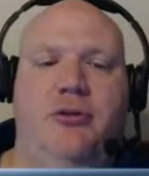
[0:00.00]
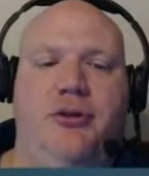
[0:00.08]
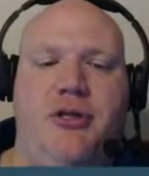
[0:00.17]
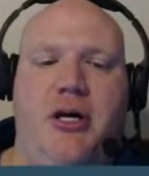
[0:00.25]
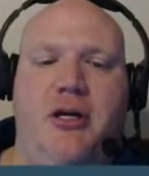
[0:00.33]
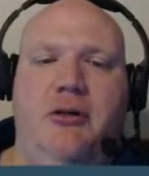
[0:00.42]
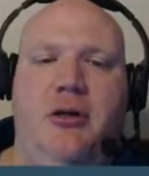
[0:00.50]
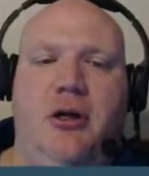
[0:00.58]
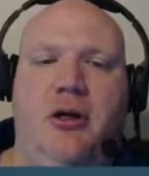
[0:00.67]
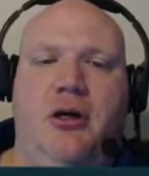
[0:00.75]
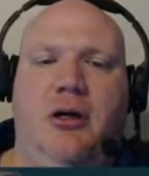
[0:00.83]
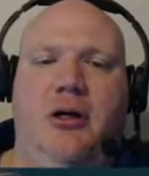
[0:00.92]
design.
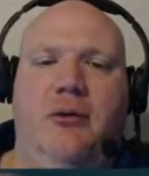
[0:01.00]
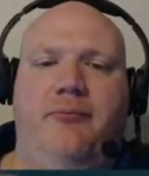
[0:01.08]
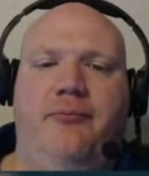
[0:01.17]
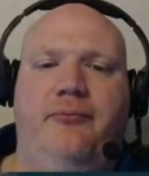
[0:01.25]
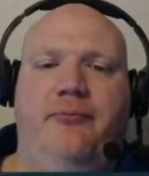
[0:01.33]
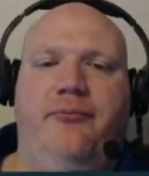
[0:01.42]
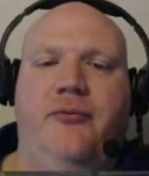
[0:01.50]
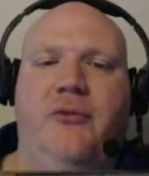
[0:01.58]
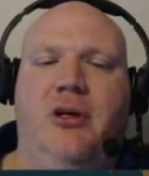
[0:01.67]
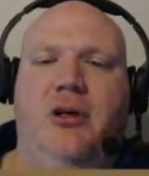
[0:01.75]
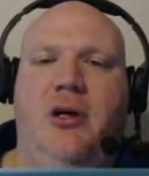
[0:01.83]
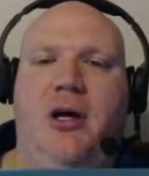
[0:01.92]
I
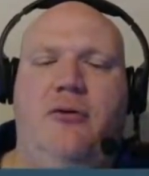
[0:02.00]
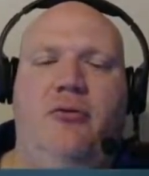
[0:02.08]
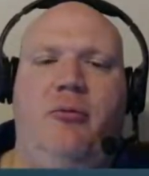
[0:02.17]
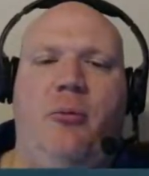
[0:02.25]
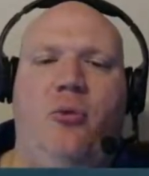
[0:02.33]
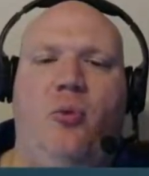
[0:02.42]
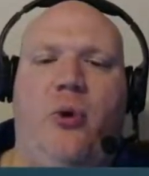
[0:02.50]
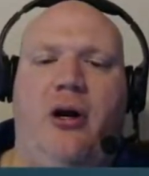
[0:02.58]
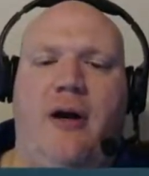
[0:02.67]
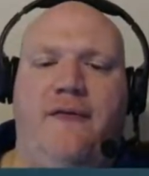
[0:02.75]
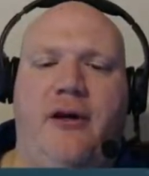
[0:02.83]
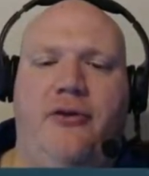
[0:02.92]
don't remember where
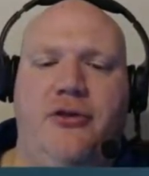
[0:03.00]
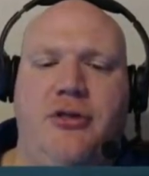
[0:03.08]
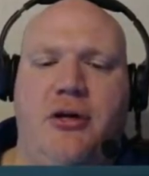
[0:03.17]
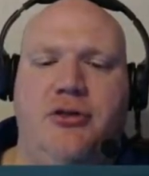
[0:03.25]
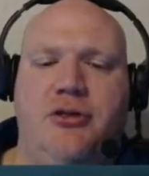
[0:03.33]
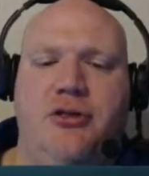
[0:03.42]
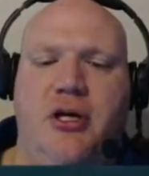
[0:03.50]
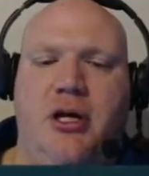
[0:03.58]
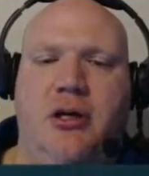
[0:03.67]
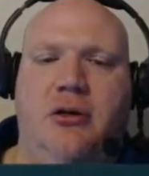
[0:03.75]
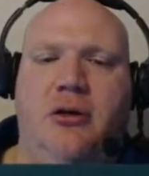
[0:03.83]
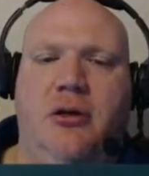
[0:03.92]
I found this house design.